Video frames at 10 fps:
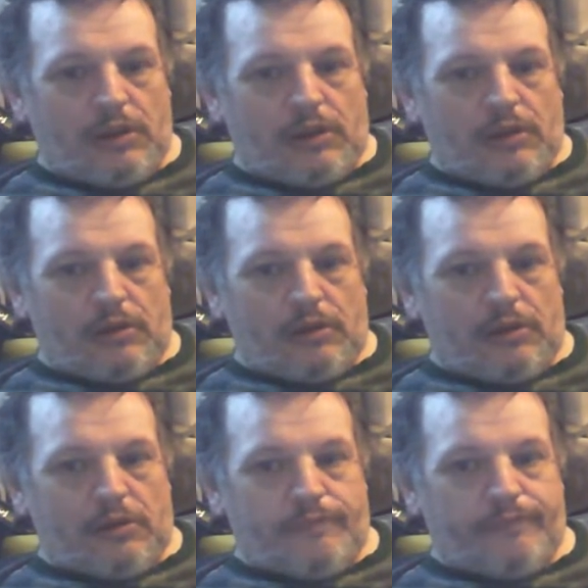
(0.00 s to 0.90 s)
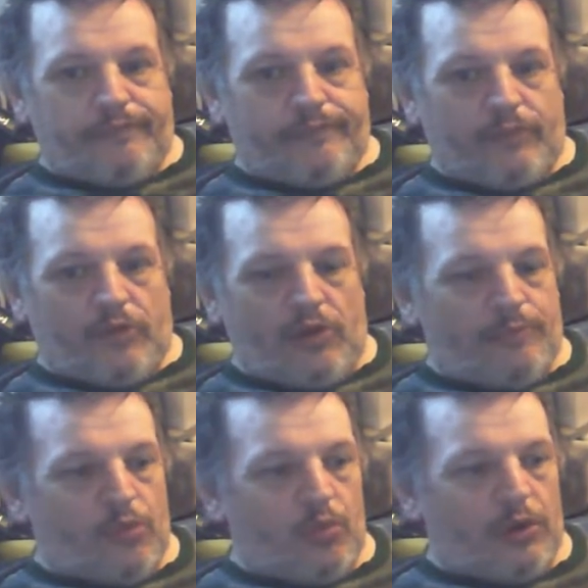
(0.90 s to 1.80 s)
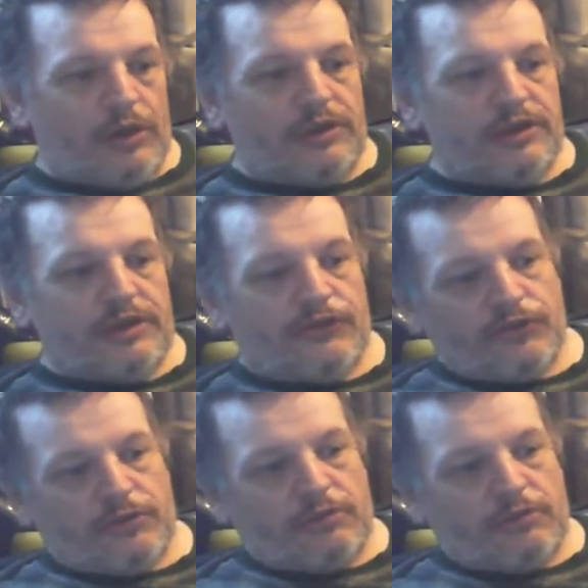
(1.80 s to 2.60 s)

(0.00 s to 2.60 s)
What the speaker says: I bought one of these